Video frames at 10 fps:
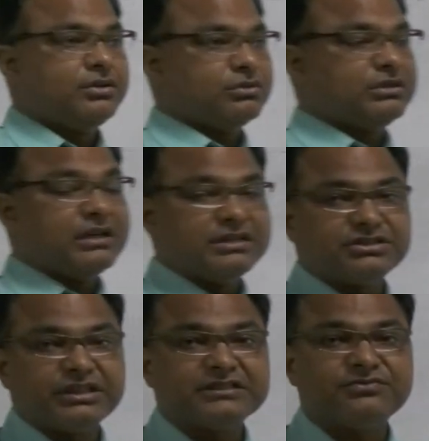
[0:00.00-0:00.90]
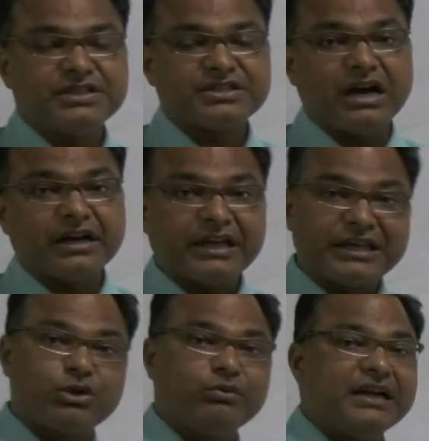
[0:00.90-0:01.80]
So the states which are
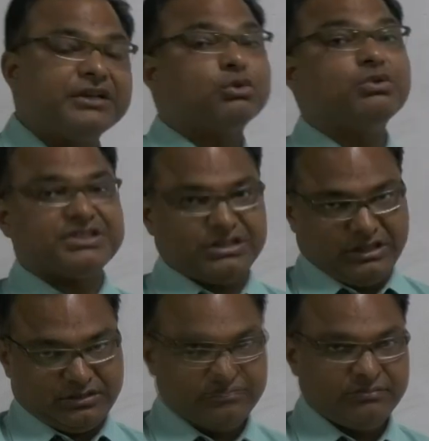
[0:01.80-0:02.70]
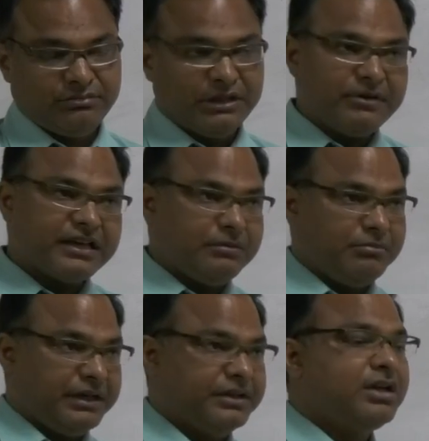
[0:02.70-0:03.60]
equivalent to each other will be
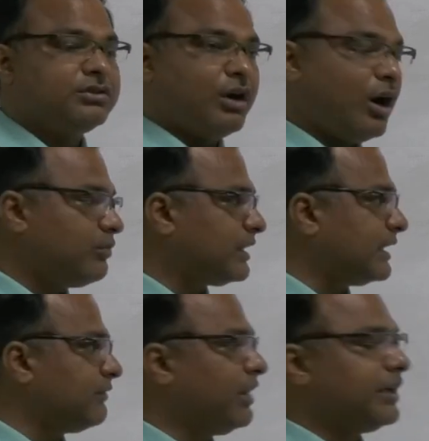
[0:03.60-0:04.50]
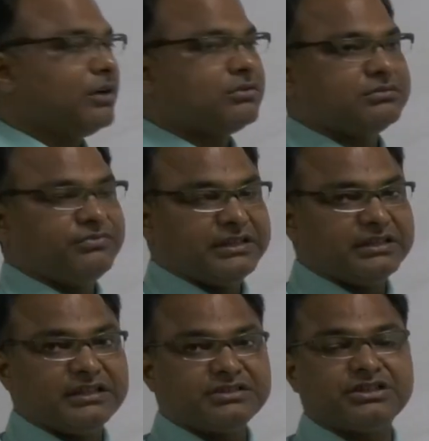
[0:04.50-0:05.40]
combined. So how we can find out
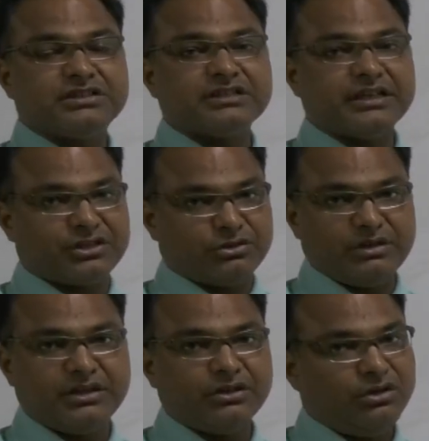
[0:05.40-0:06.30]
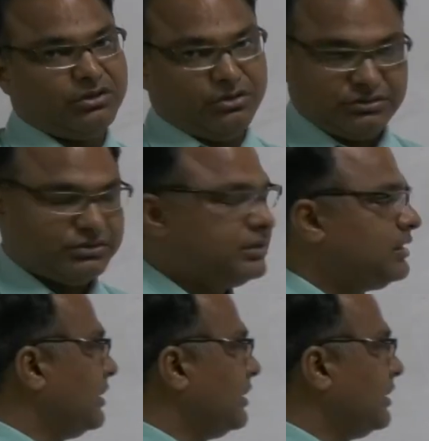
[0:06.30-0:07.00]
whether the states are equivalent or not?